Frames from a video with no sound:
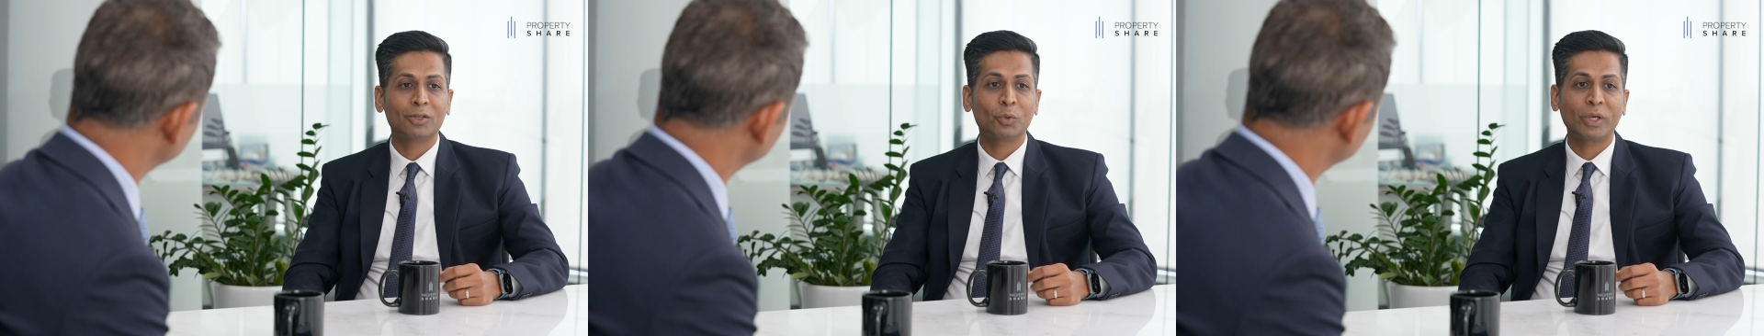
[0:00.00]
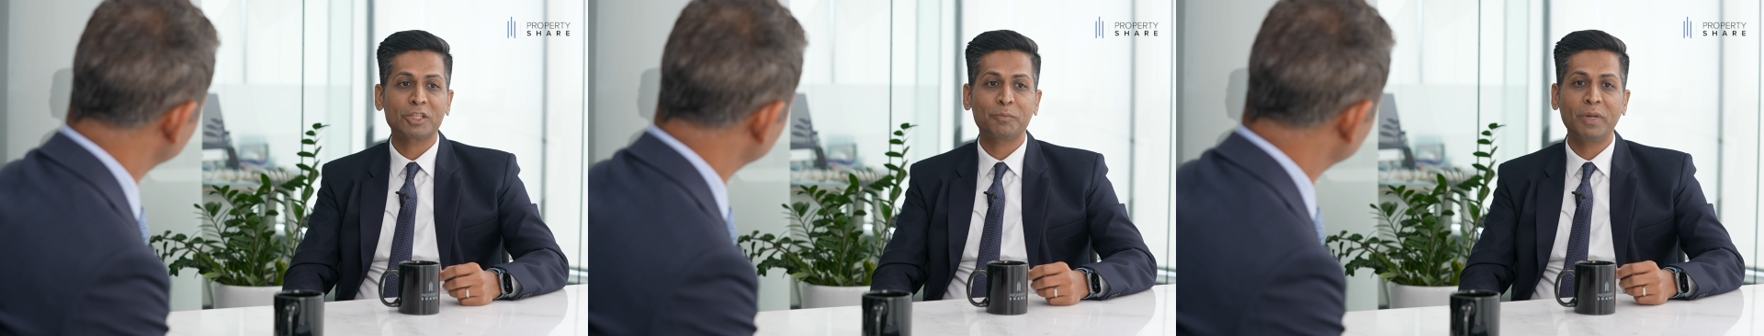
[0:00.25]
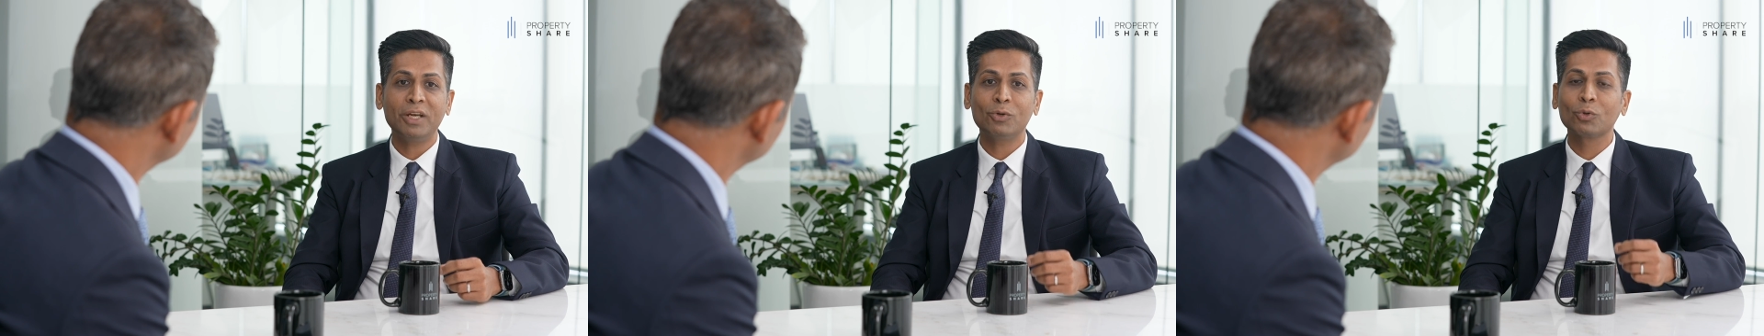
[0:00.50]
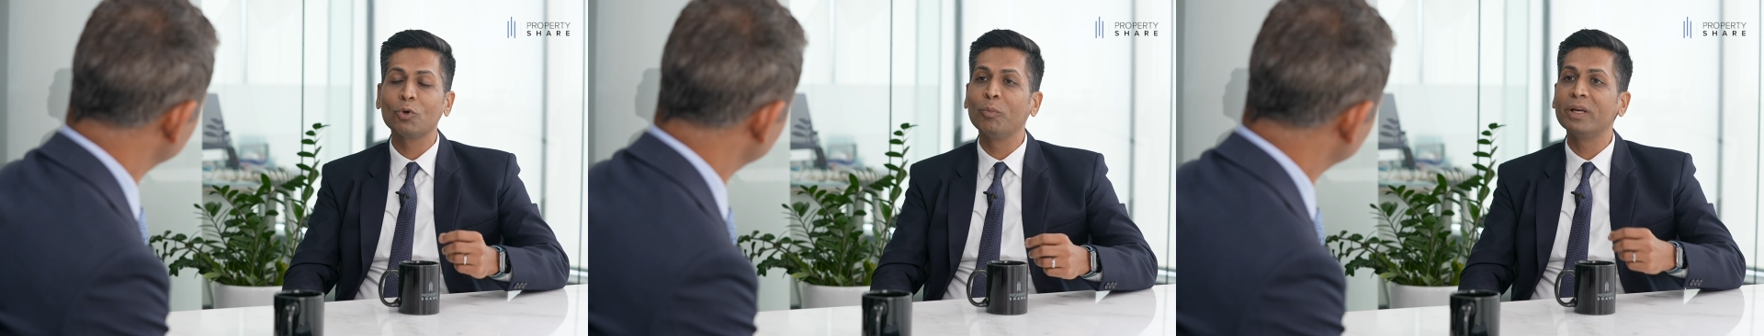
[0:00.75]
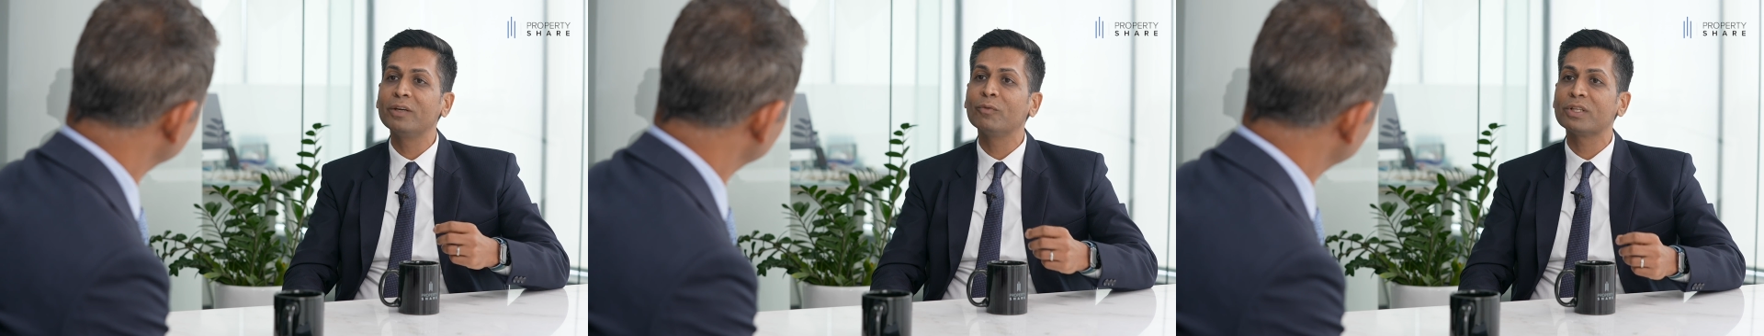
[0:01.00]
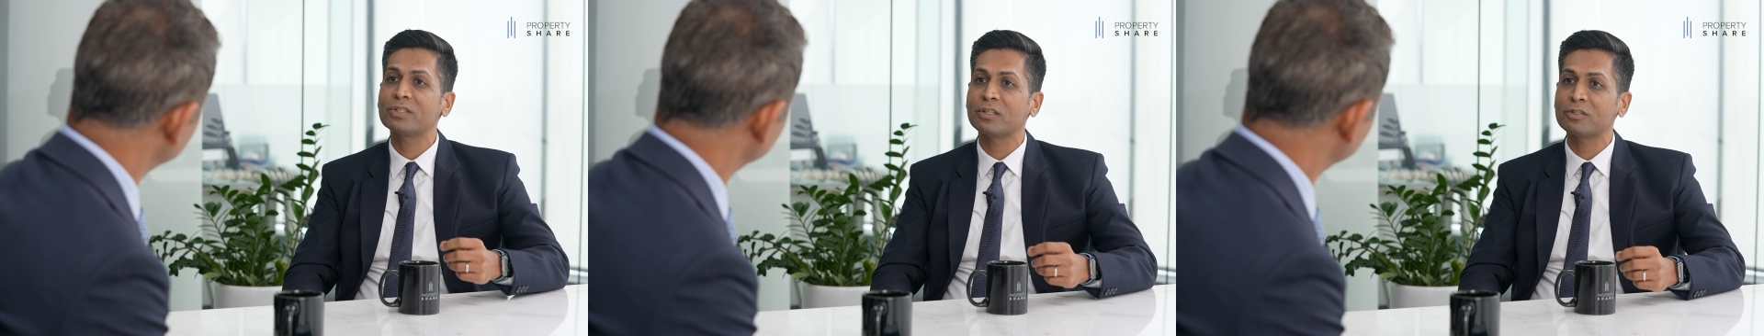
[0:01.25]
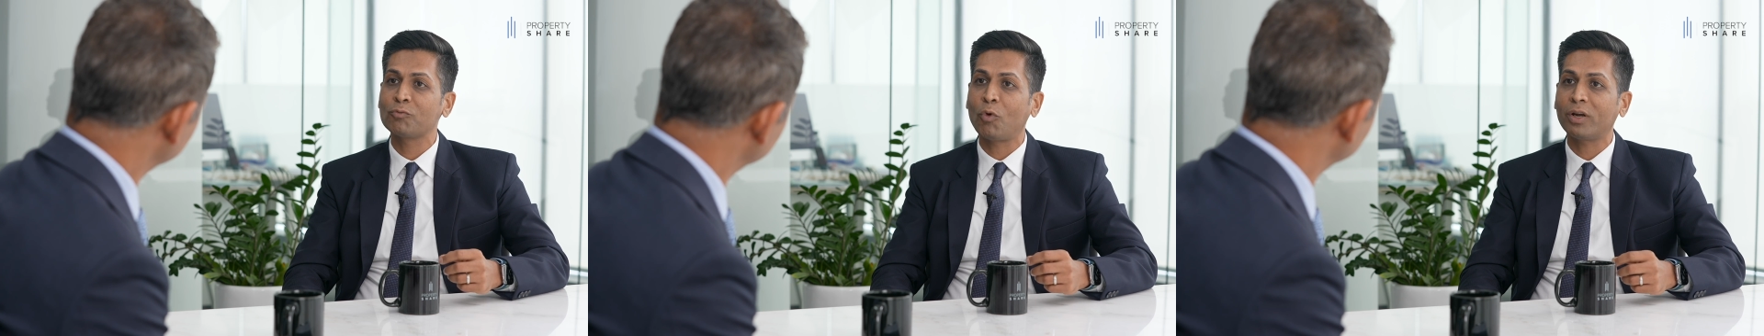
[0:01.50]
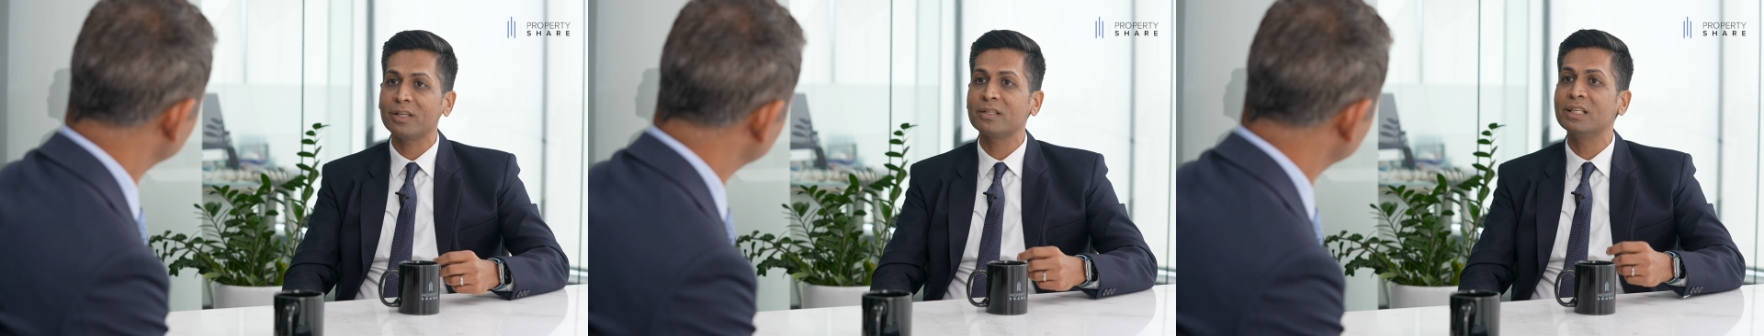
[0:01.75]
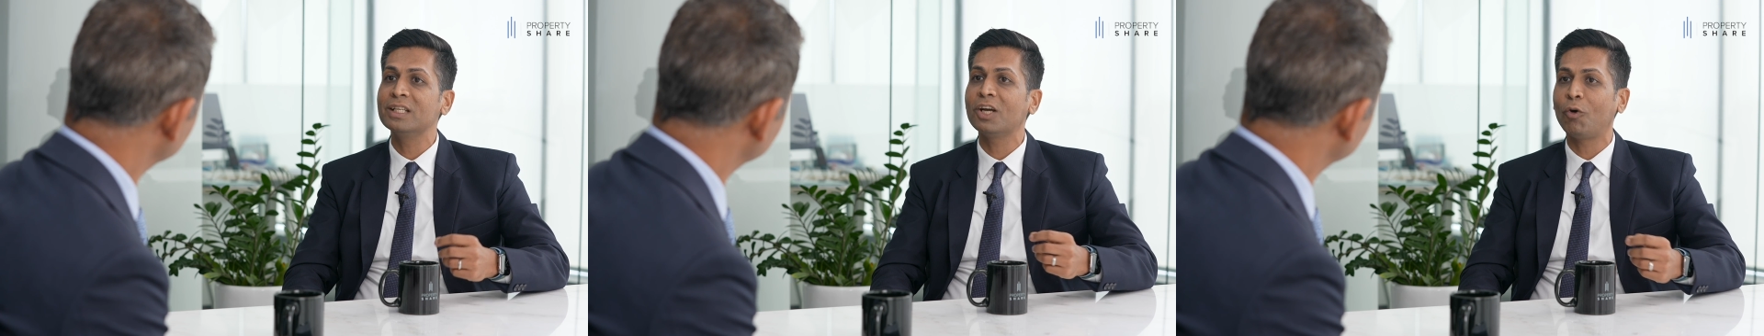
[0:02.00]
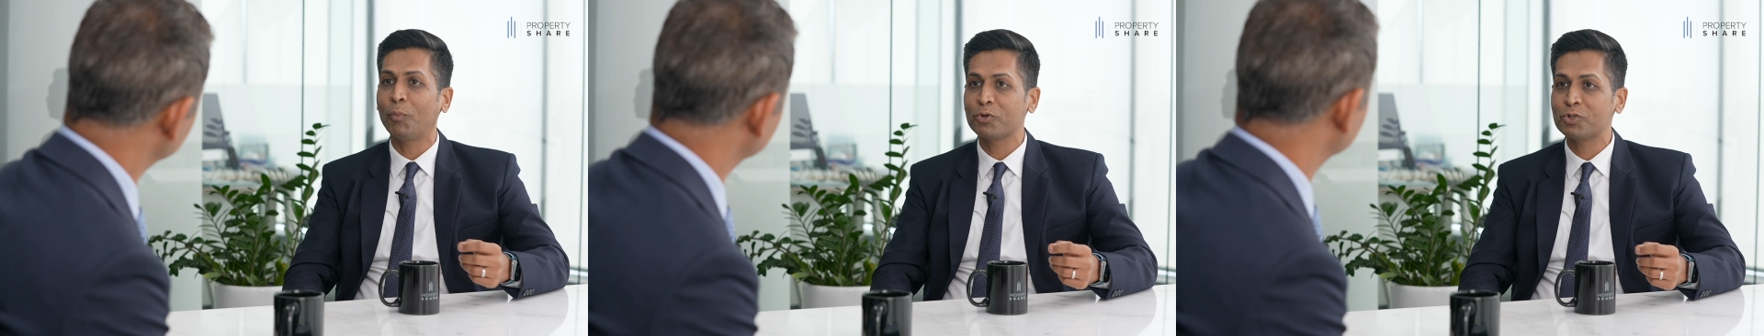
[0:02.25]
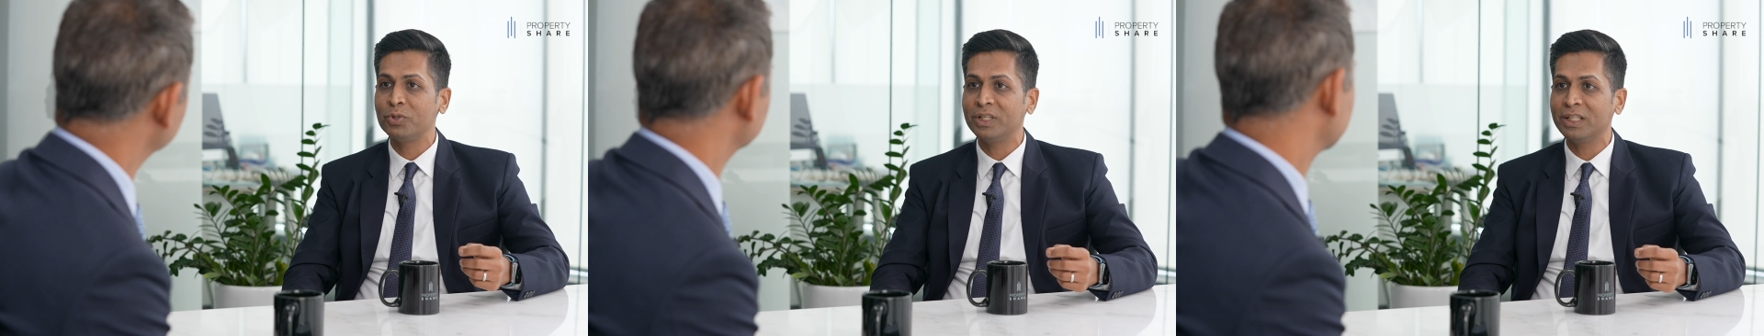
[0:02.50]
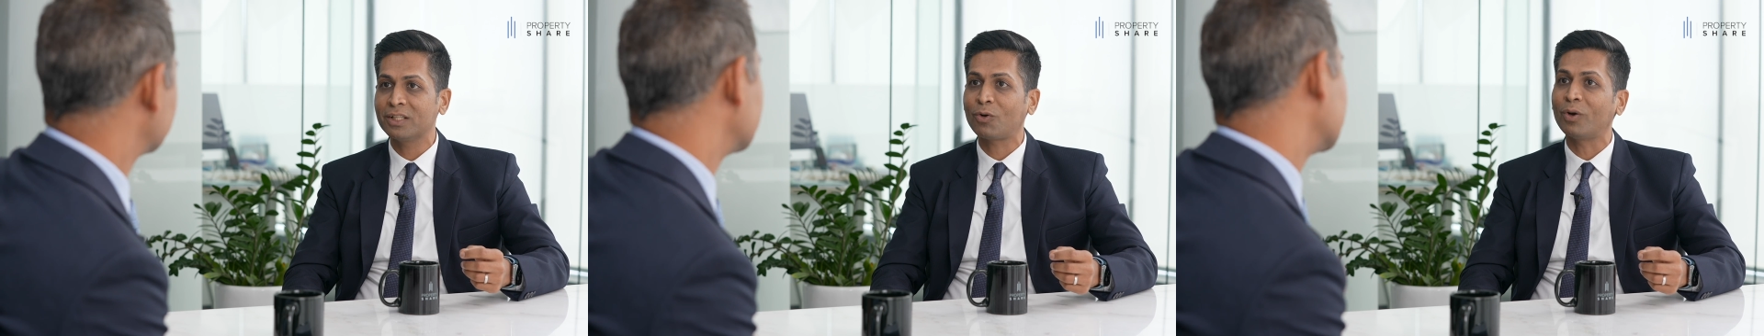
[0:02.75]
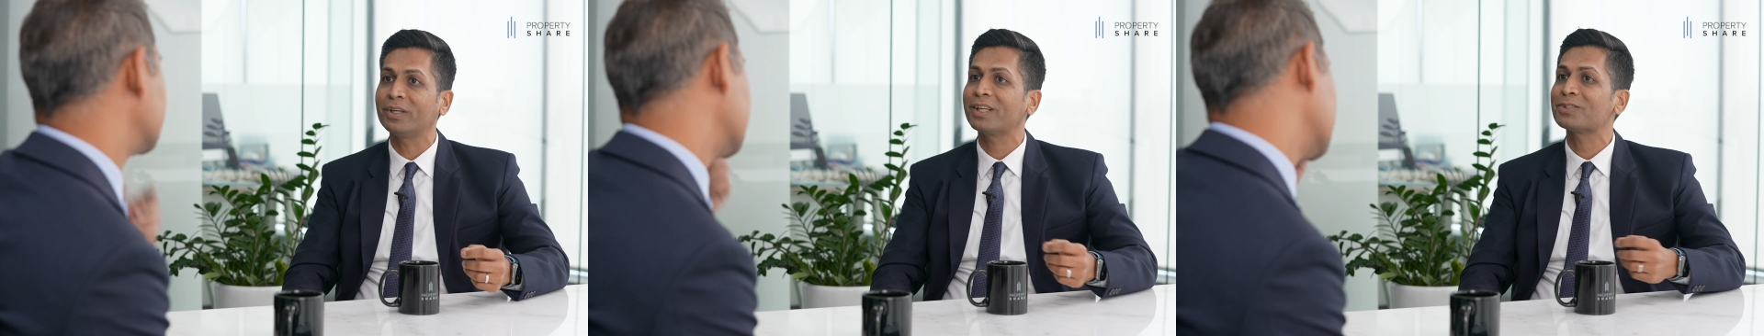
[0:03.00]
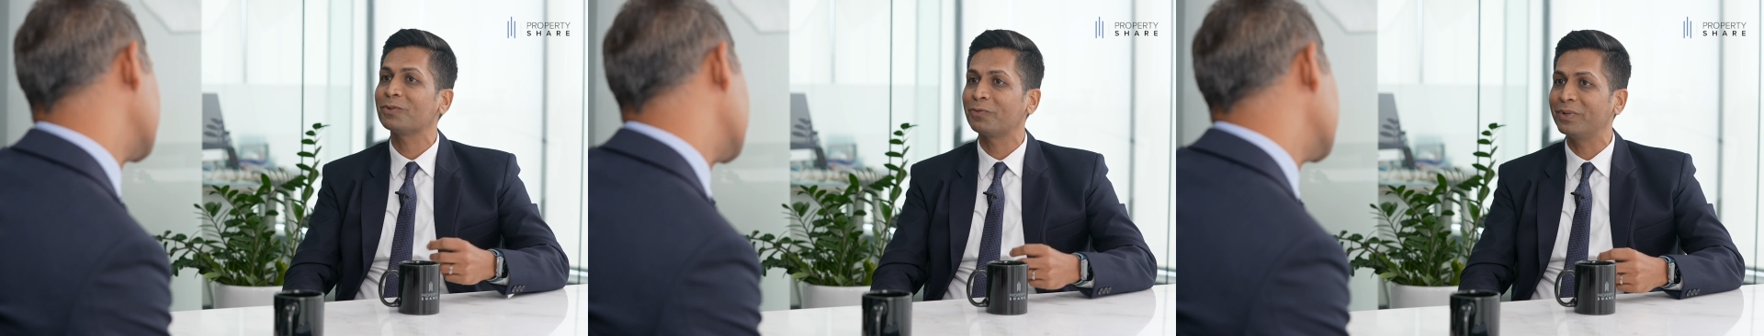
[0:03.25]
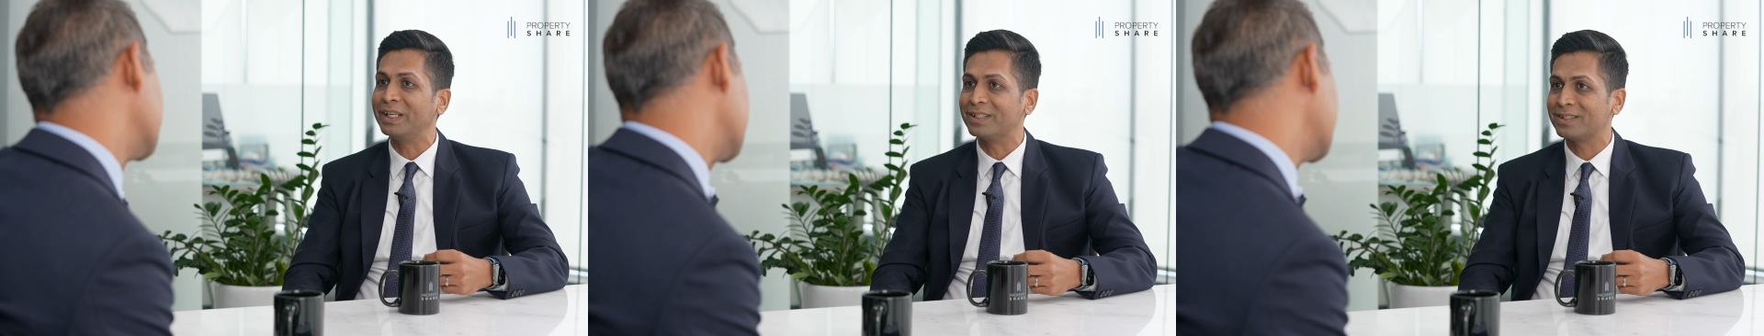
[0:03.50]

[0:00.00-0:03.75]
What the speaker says: to explain to global investors what is the India opportunity in the context of REITs.